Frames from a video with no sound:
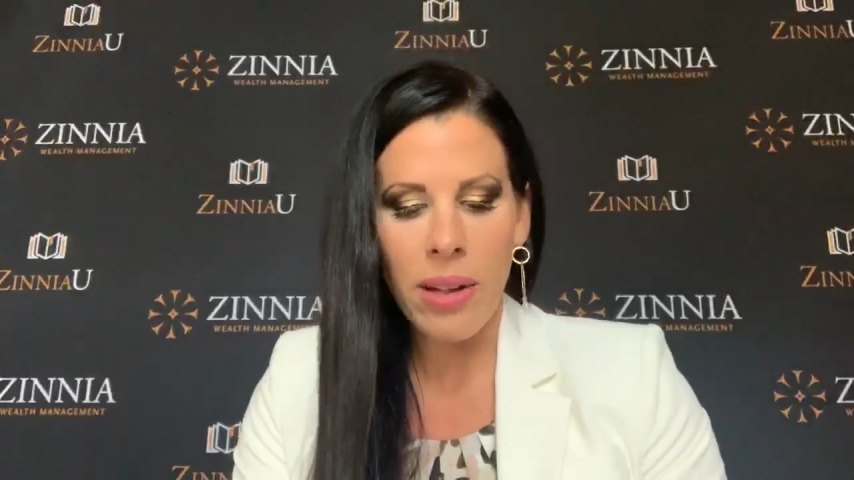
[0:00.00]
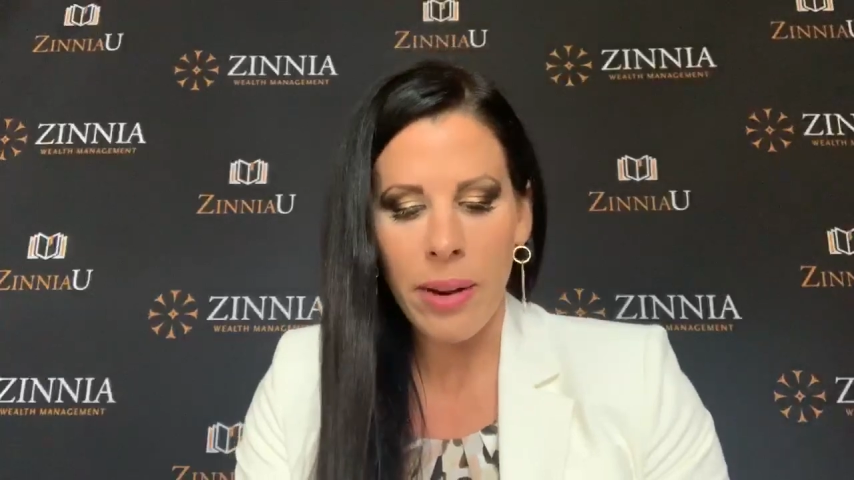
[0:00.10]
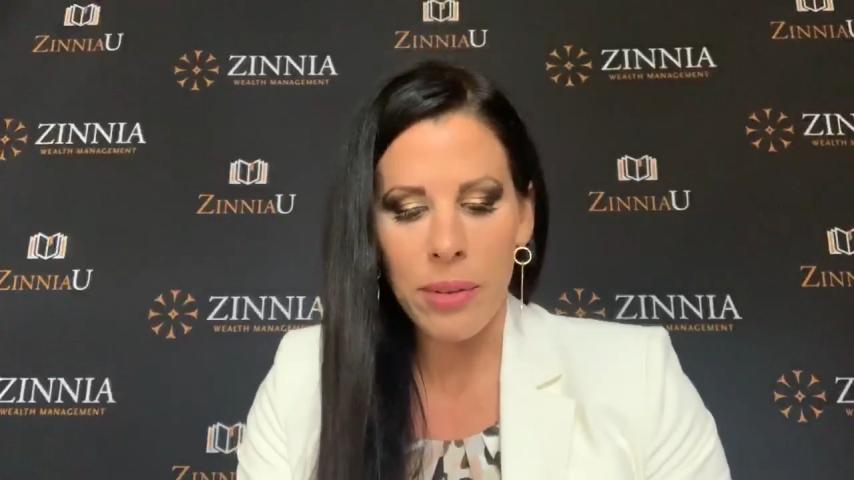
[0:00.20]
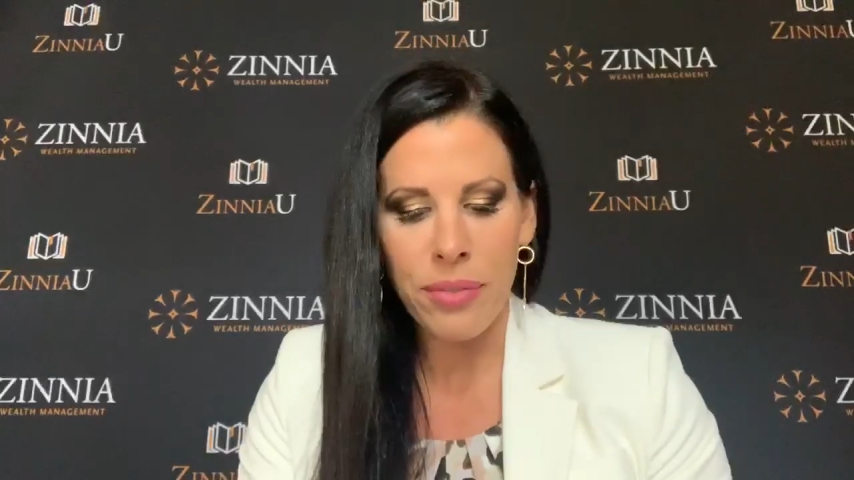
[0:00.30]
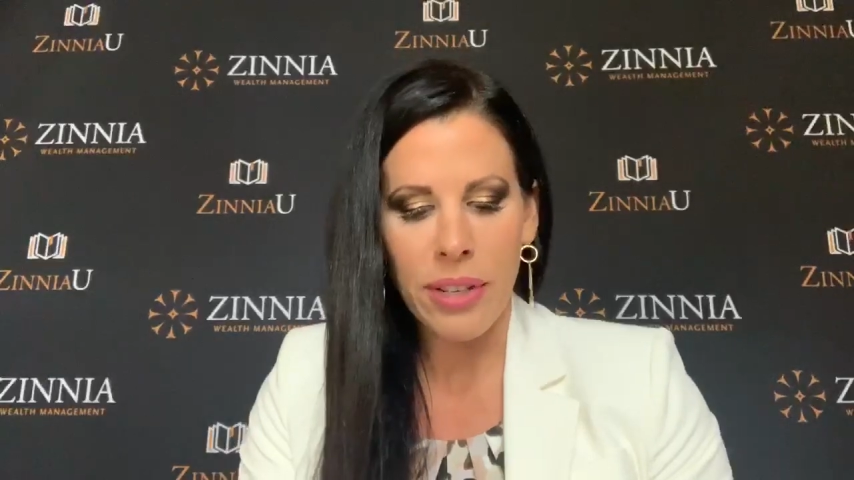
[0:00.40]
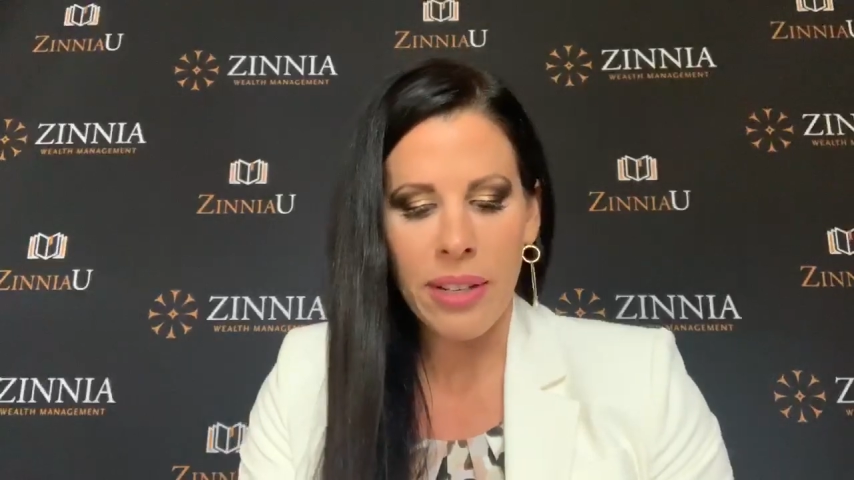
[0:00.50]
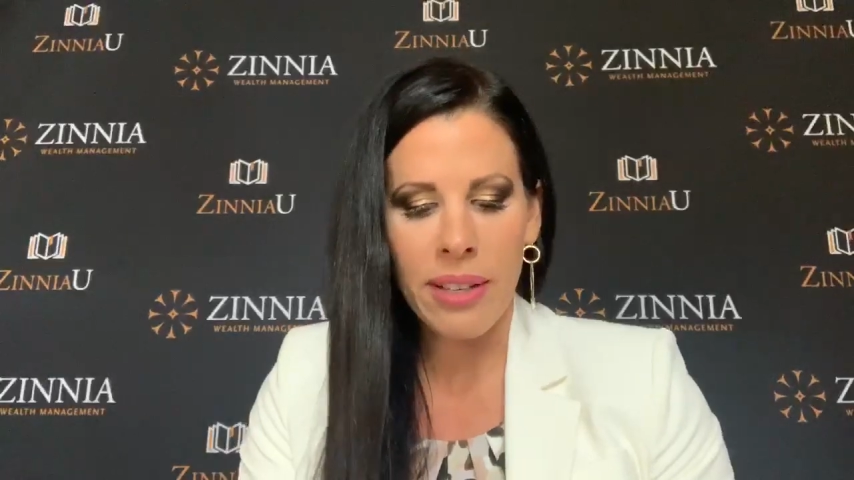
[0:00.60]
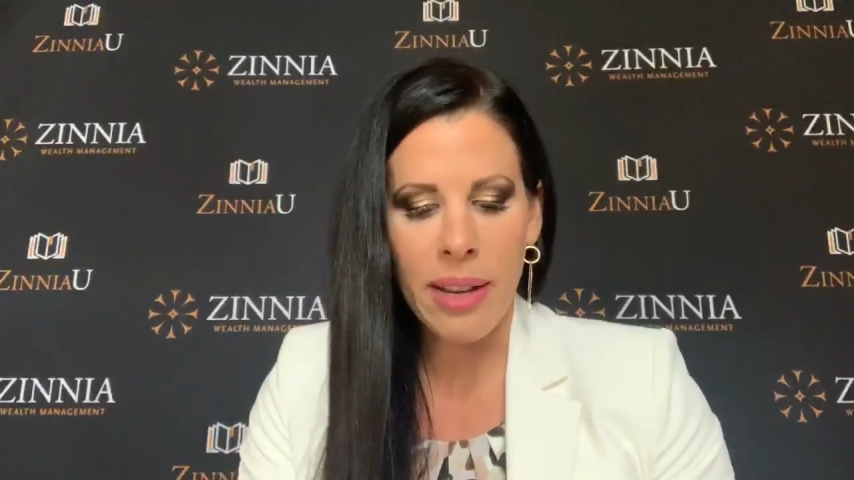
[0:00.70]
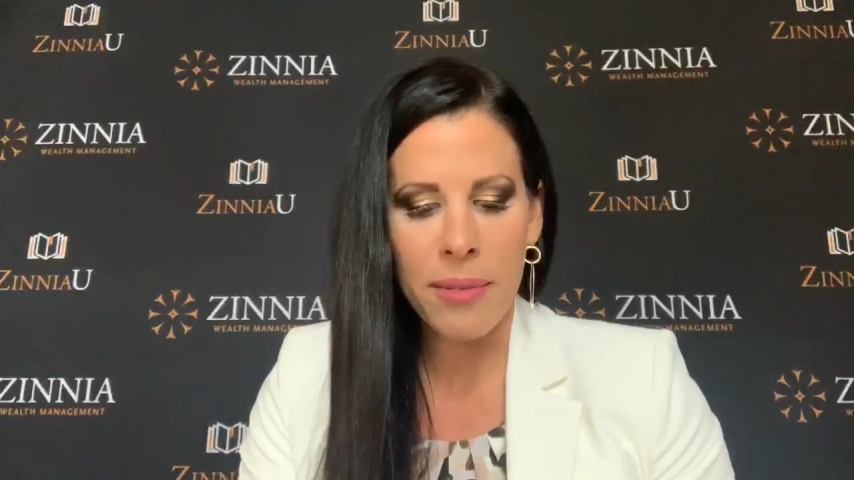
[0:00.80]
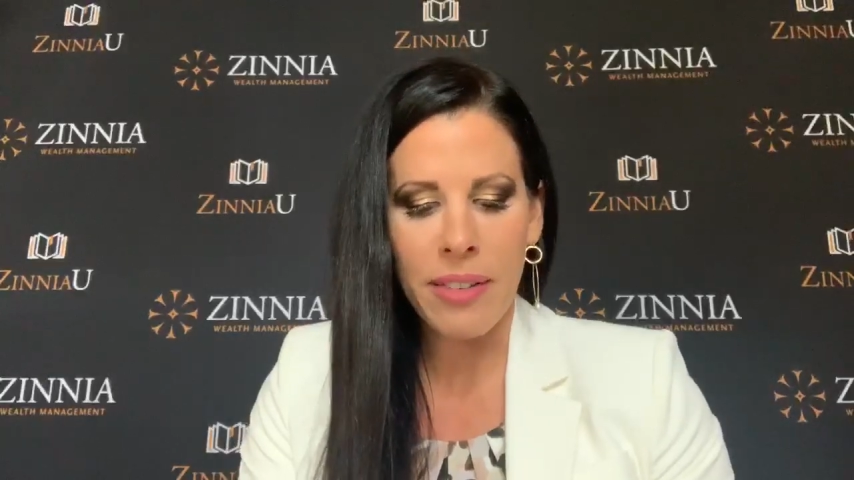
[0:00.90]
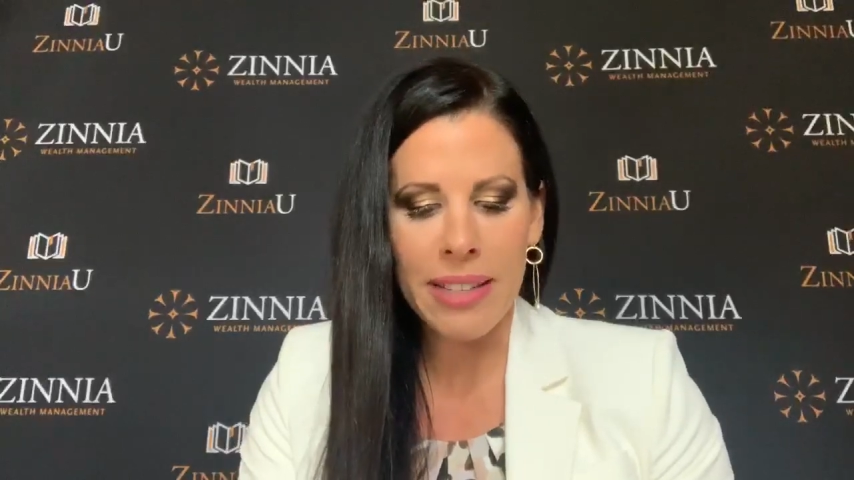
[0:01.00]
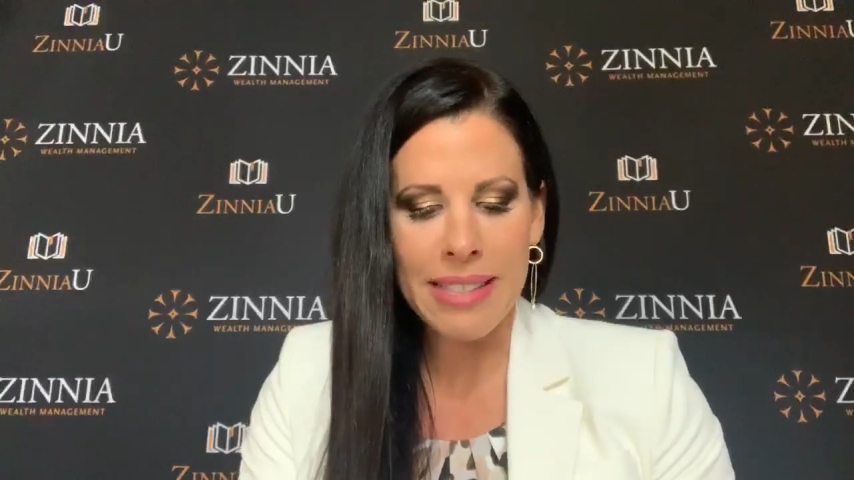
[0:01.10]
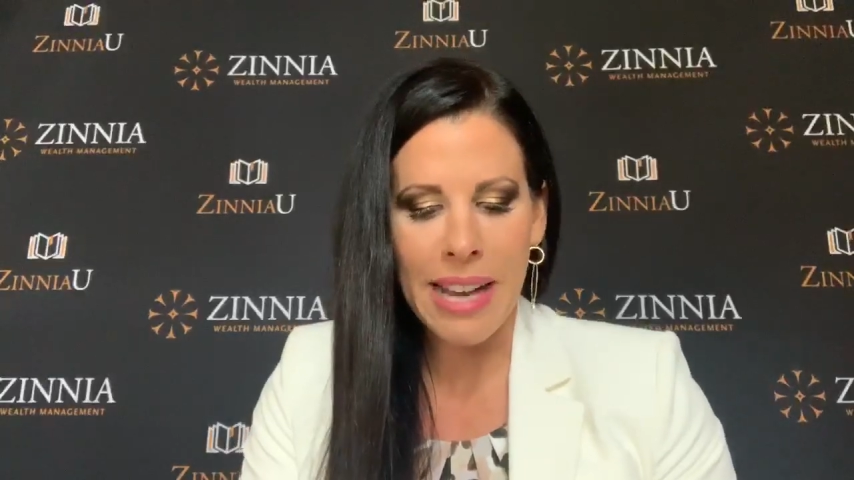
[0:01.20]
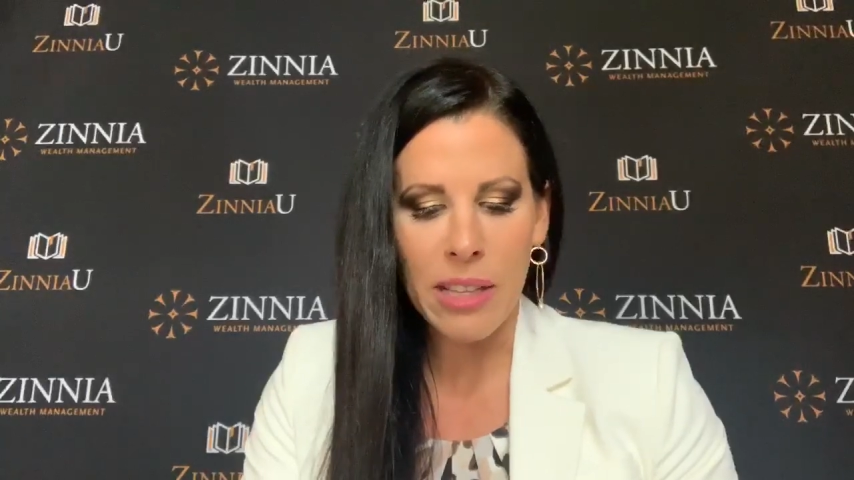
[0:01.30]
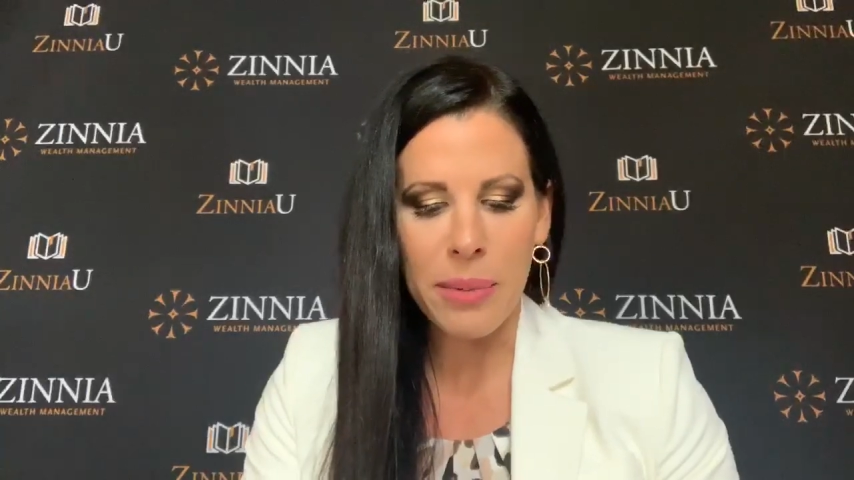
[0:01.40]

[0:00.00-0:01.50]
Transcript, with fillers: I always forget the name of it exactly,